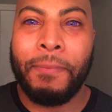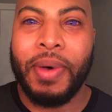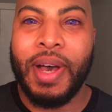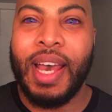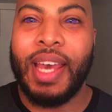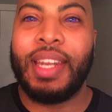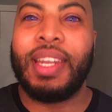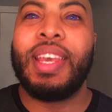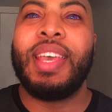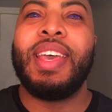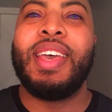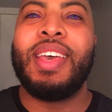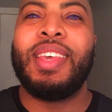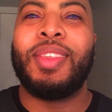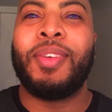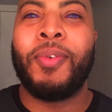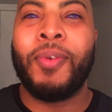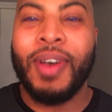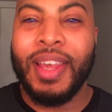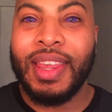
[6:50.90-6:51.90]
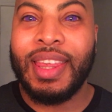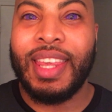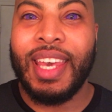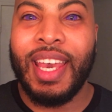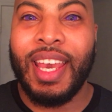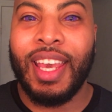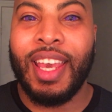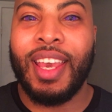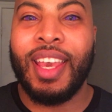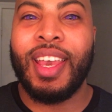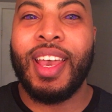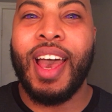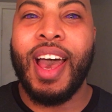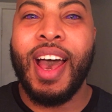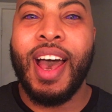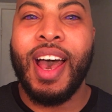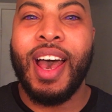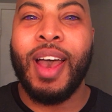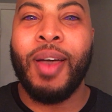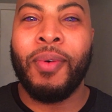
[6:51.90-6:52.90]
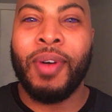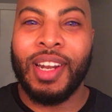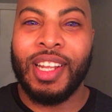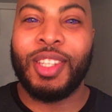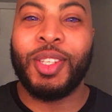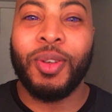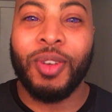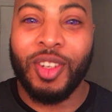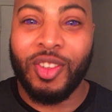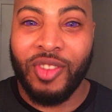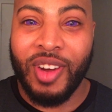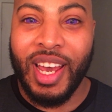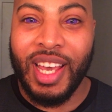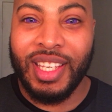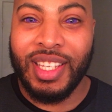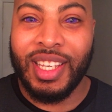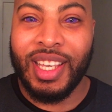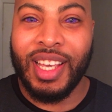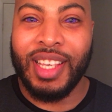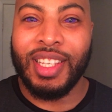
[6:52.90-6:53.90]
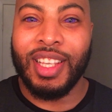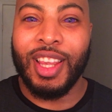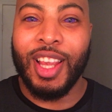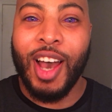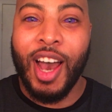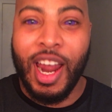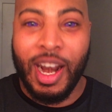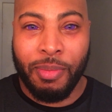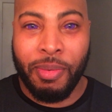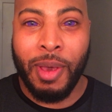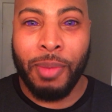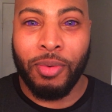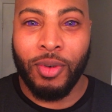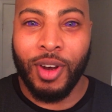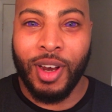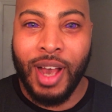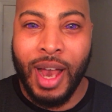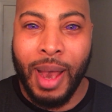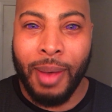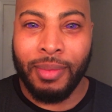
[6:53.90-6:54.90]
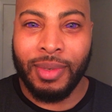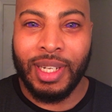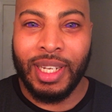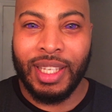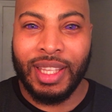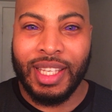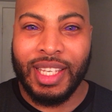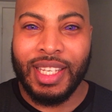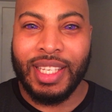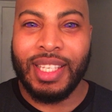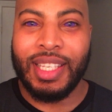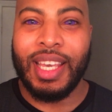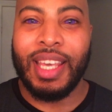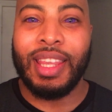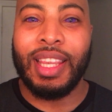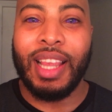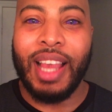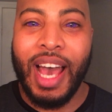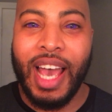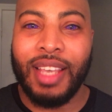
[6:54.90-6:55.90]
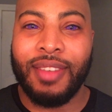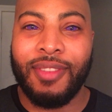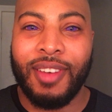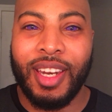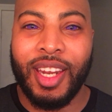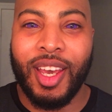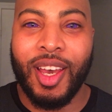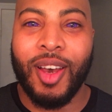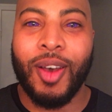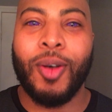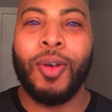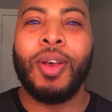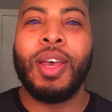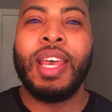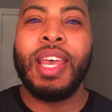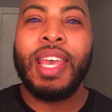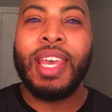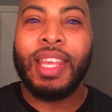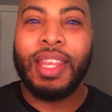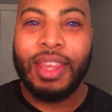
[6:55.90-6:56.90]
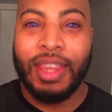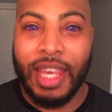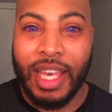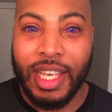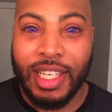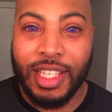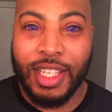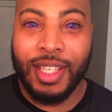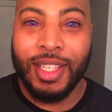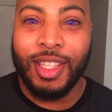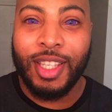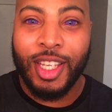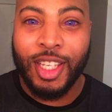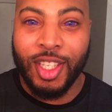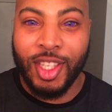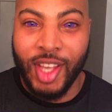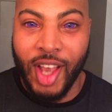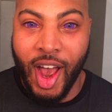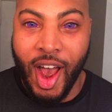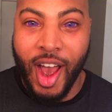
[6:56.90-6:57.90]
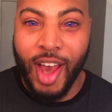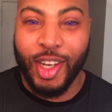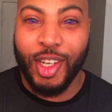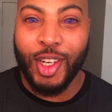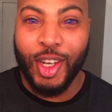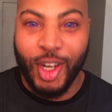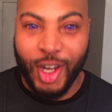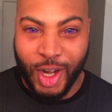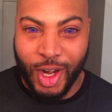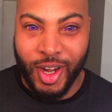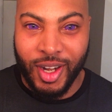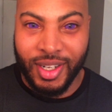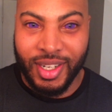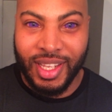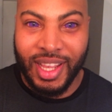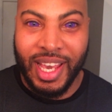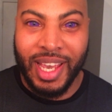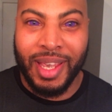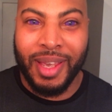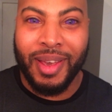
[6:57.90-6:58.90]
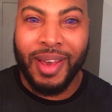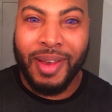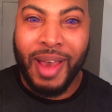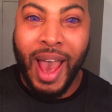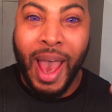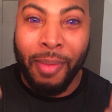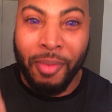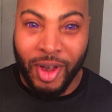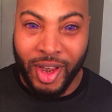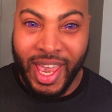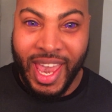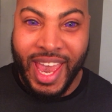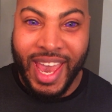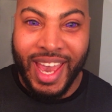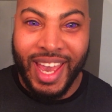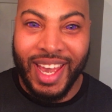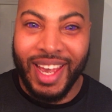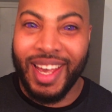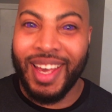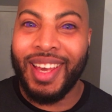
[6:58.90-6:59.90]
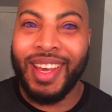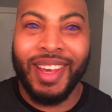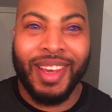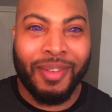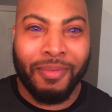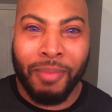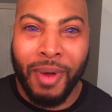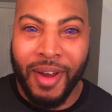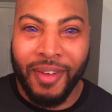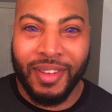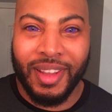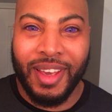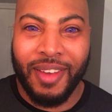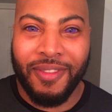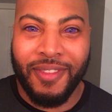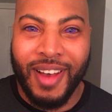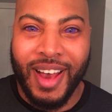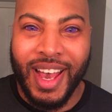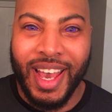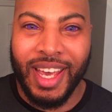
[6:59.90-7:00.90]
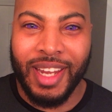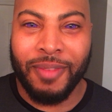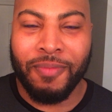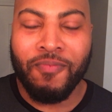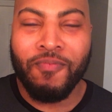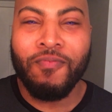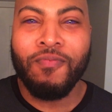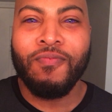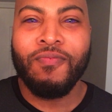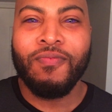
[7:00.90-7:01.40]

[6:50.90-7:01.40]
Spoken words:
But the one thing I wanted to address, because a lot of people were commenting this in the last video, this does not hurt. Like, I'm okay, perfectly fine.